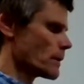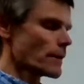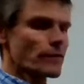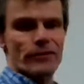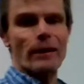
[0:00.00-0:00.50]
Now,
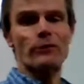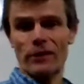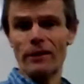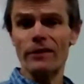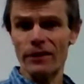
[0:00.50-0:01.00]
this I was
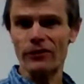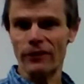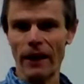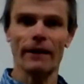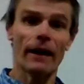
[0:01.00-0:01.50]
given this
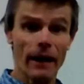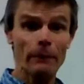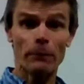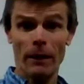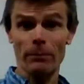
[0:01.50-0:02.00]
data. I,
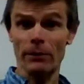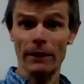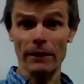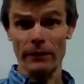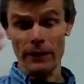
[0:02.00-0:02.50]
am going to
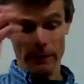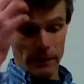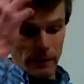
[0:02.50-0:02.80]
believe it